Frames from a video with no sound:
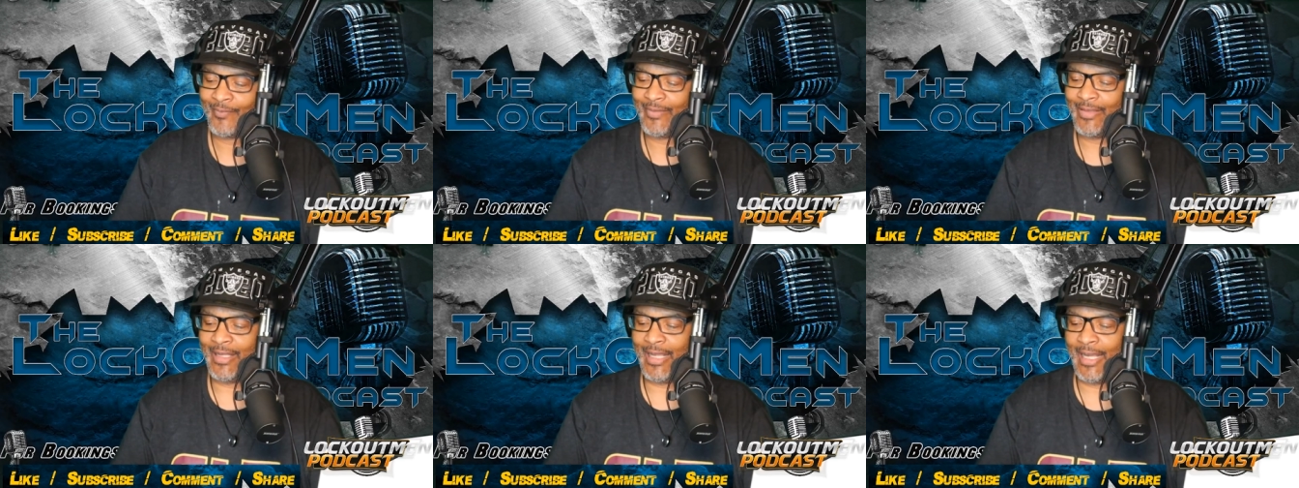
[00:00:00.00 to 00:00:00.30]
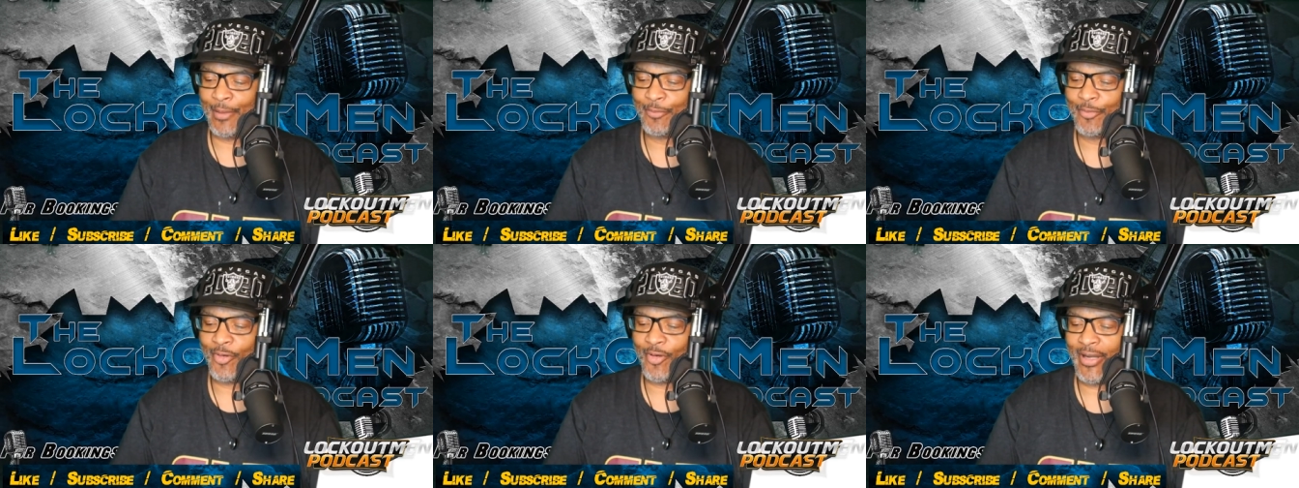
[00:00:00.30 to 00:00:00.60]

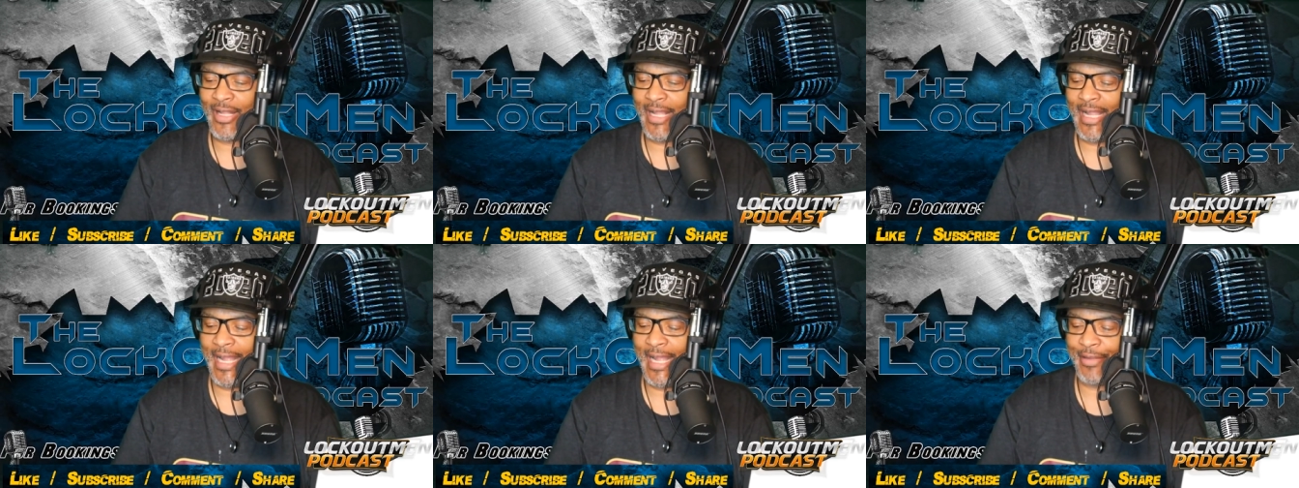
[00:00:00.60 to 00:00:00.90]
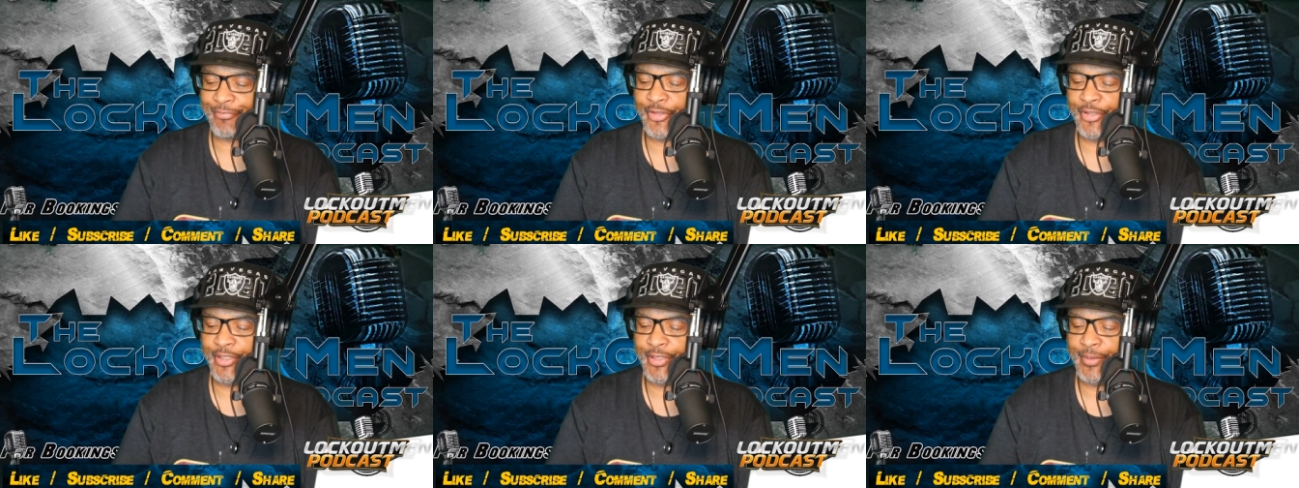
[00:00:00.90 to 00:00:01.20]
Now I'm gonna
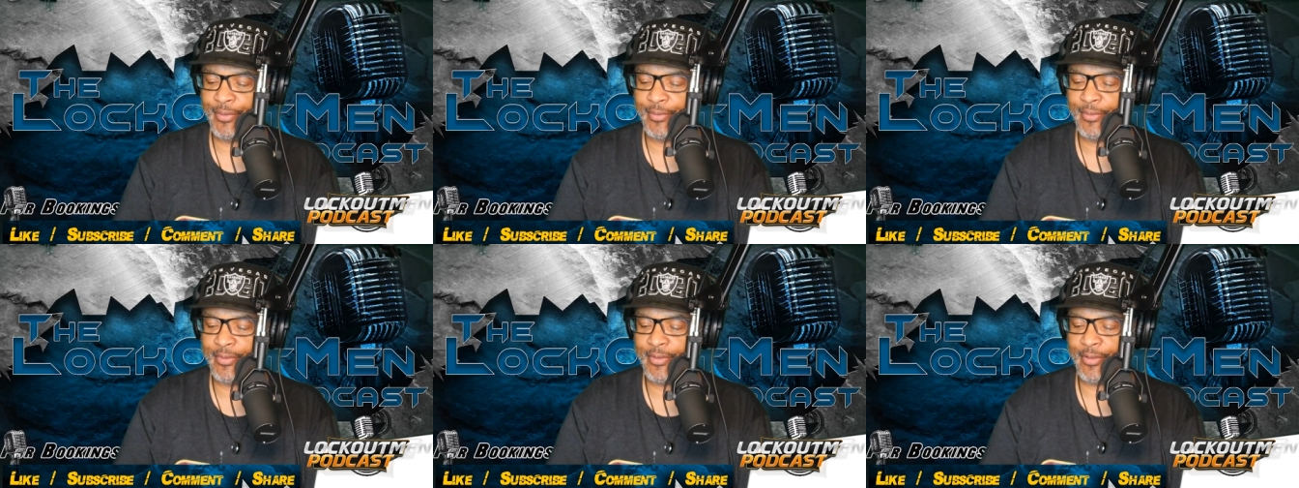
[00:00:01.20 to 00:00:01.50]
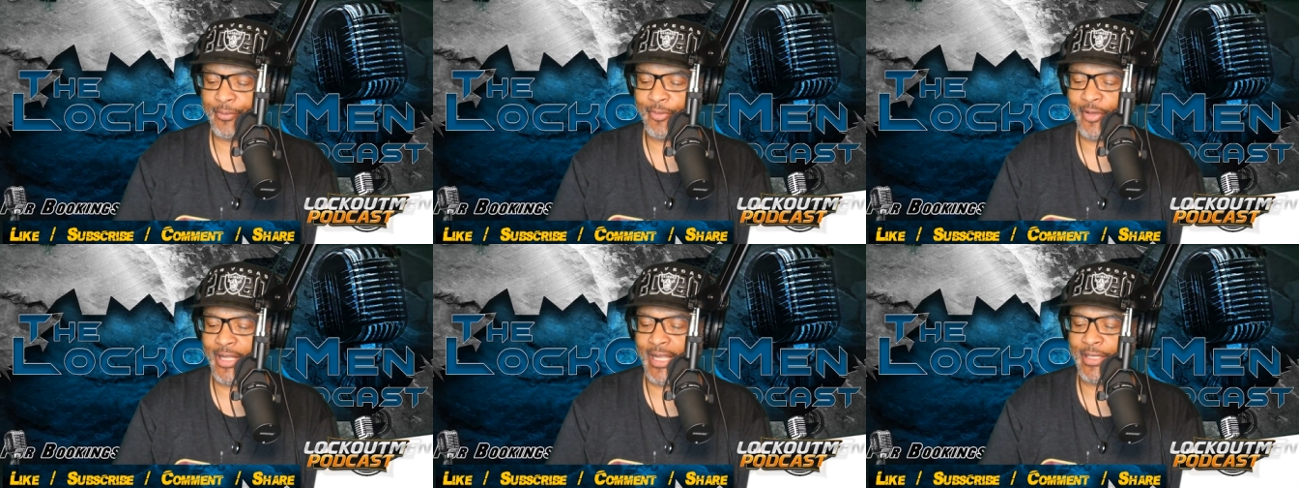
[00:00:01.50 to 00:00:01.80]
have to
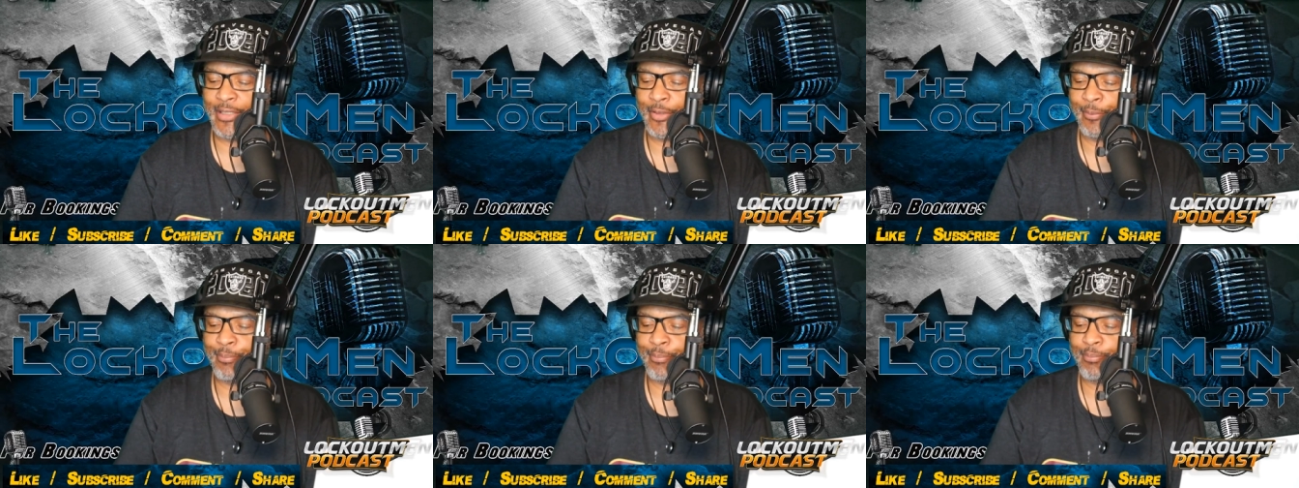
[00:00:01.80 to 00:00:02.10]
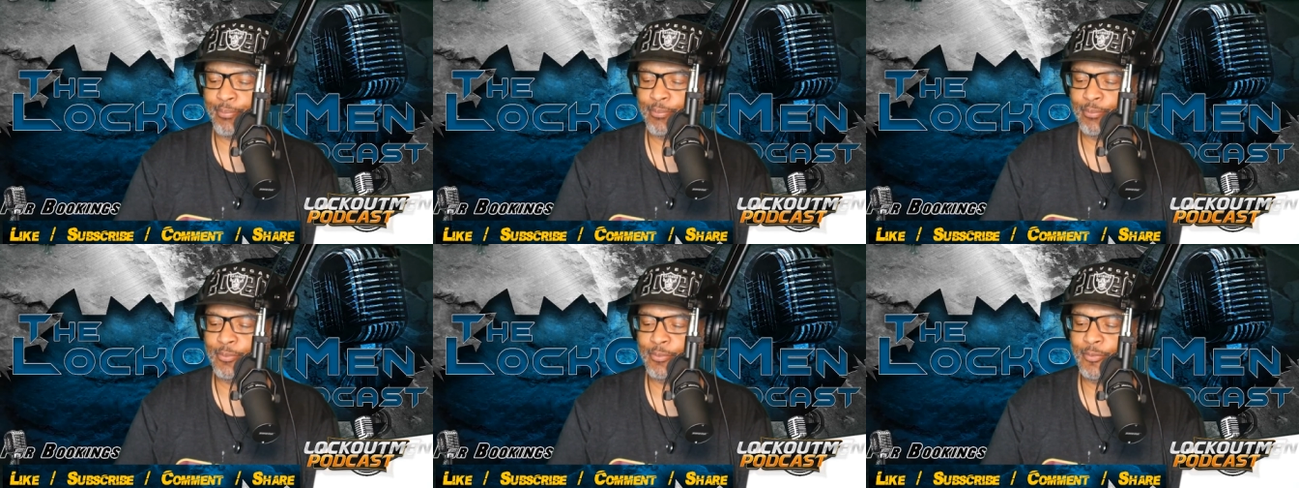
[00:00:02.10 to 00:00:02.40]
I'm gonna have to,
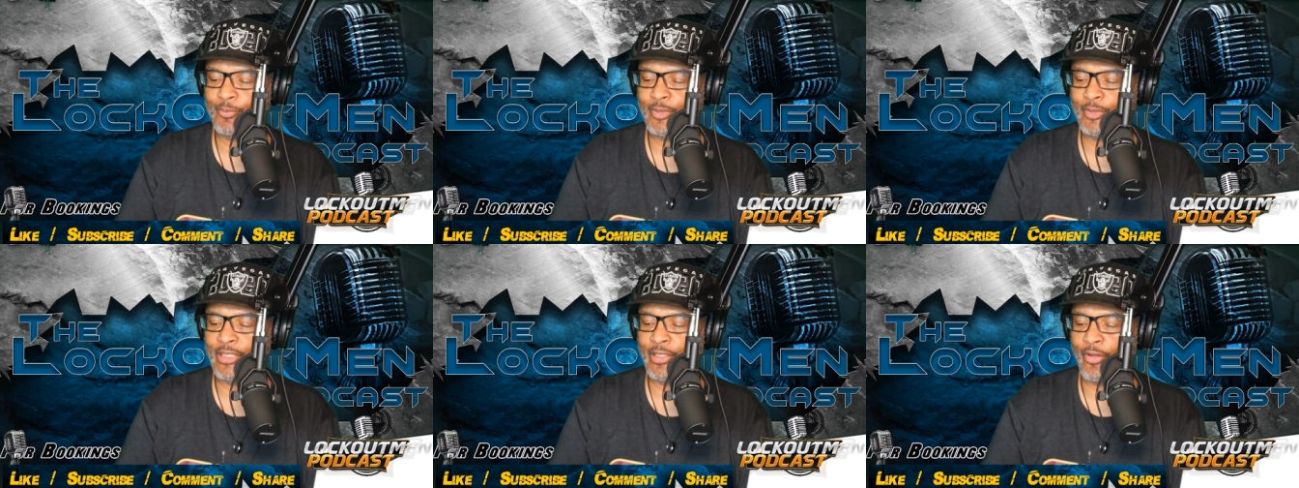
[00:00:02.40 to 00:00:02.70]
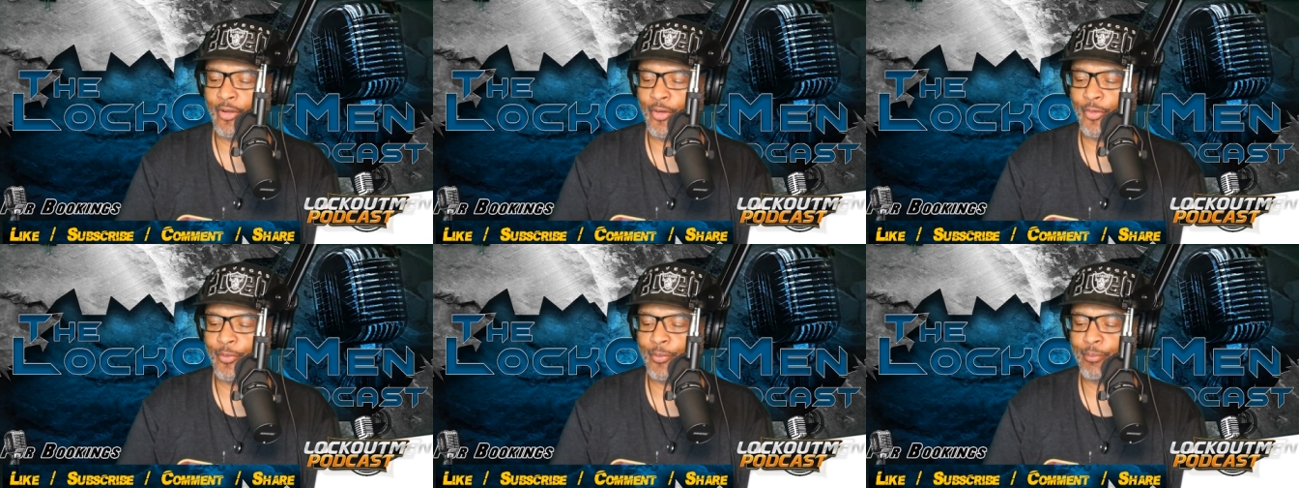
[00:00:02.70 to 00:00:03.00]
you
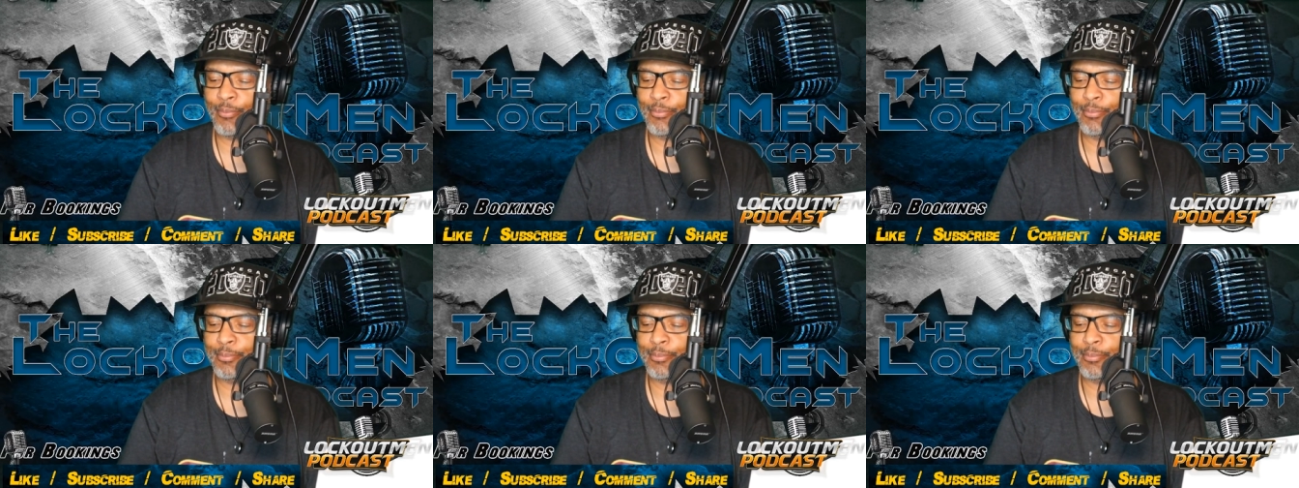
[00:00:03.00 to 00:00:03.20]
know,